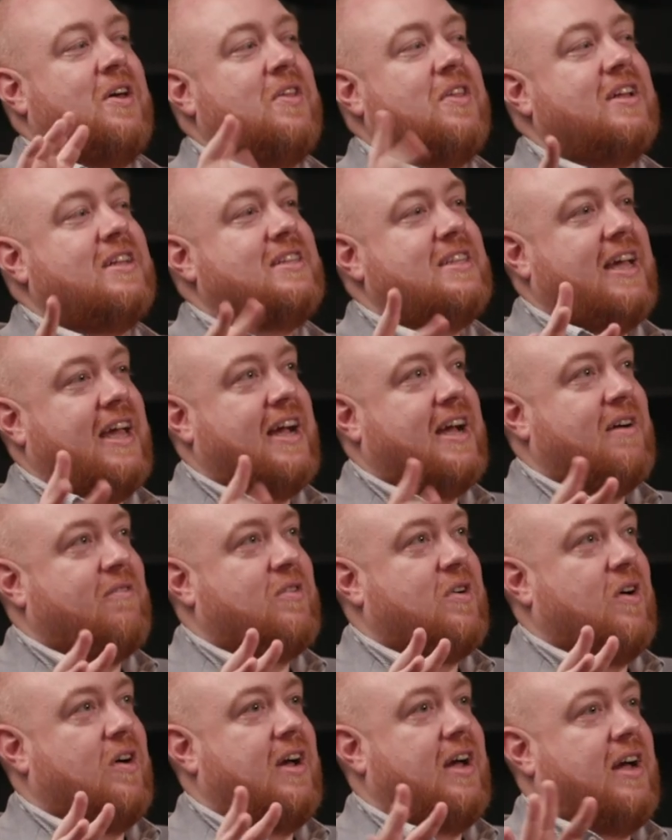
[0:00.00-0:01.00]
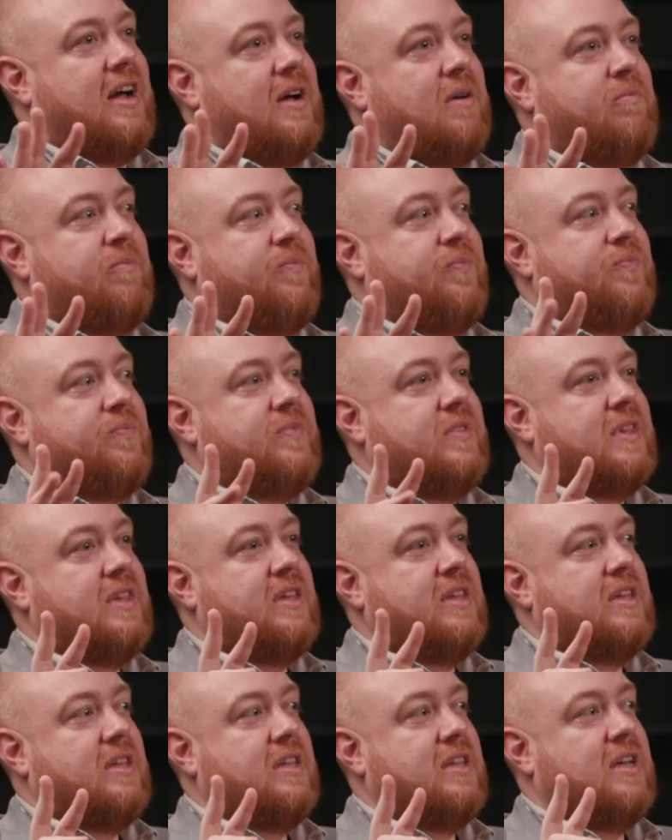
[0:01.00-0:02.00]
the other take I've got um,
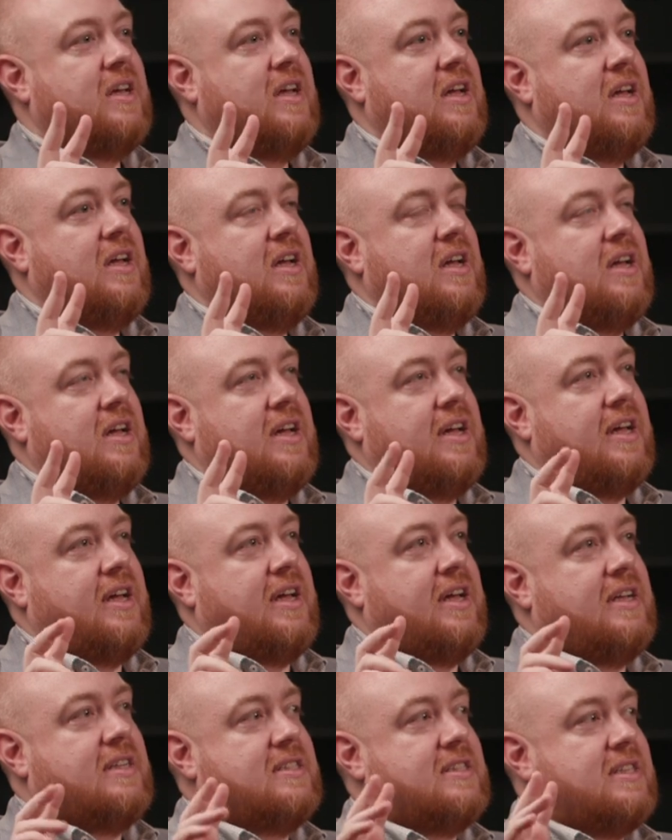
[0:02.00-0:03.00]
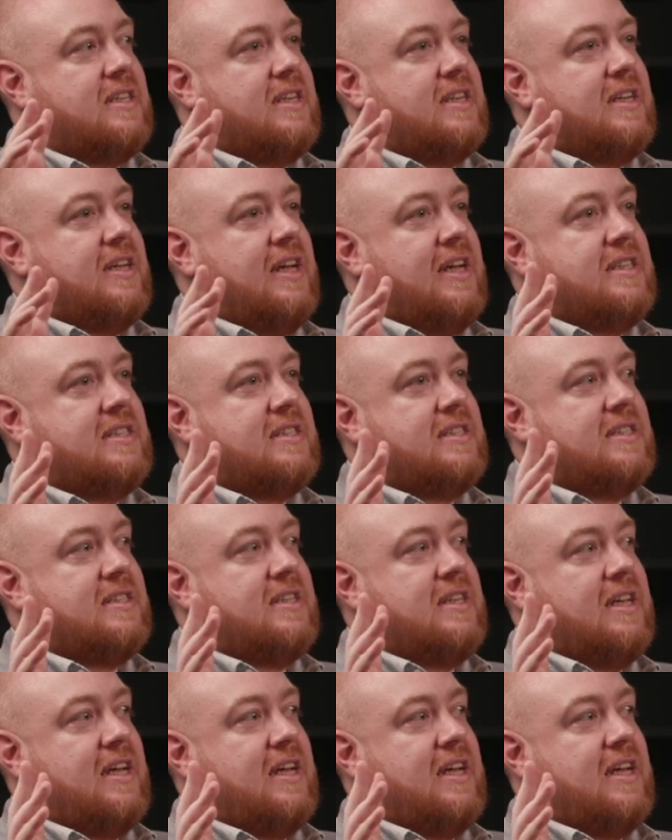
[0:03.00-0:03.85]
is is